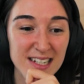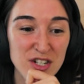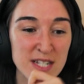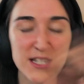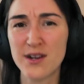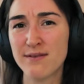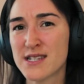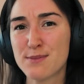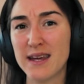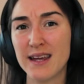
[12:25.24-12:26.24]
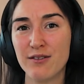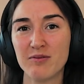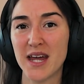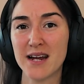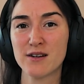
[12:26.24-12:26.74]
she's not even
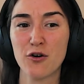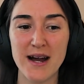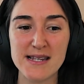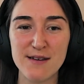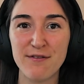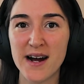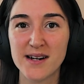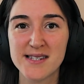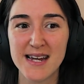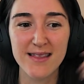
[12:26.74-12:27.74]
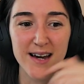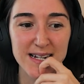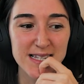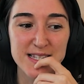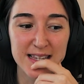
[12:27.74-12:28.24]
speaking like crazy fast either.
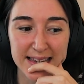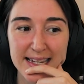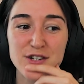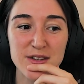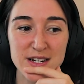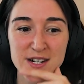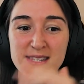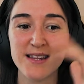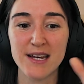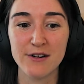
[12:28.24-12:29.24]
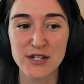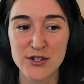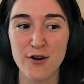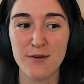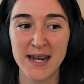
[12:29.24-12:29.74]
It's literally just that there are
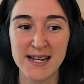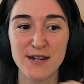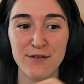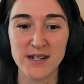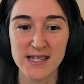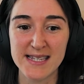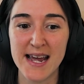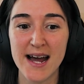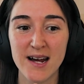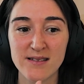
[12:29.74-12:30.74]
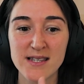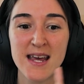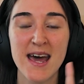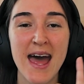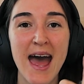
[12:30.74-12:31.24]
so many different sounds
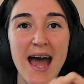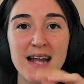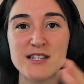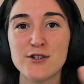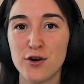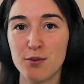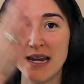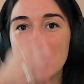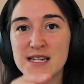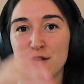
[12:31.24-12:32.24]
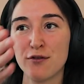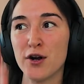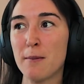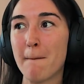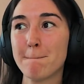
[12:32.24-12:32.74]
and so many
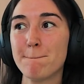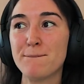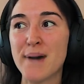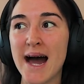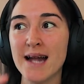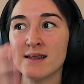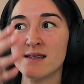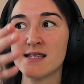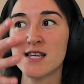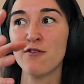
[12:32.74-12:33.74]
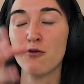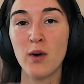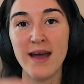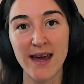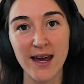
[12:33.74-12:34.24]
different patterns of
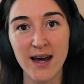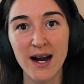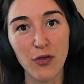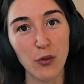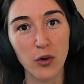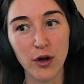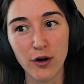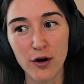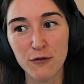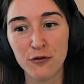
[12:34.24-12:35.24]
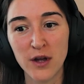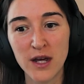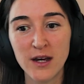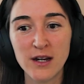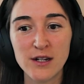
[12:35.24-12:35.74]
where they cut the word off
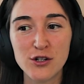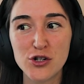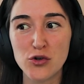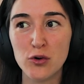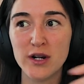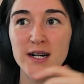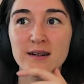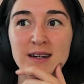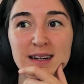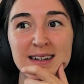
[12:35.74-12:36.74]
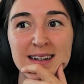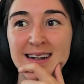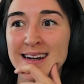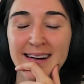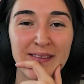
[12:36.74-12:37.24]
shorter.
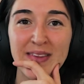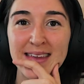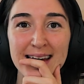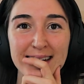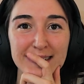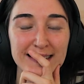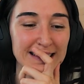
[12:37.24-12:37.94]
Yeah.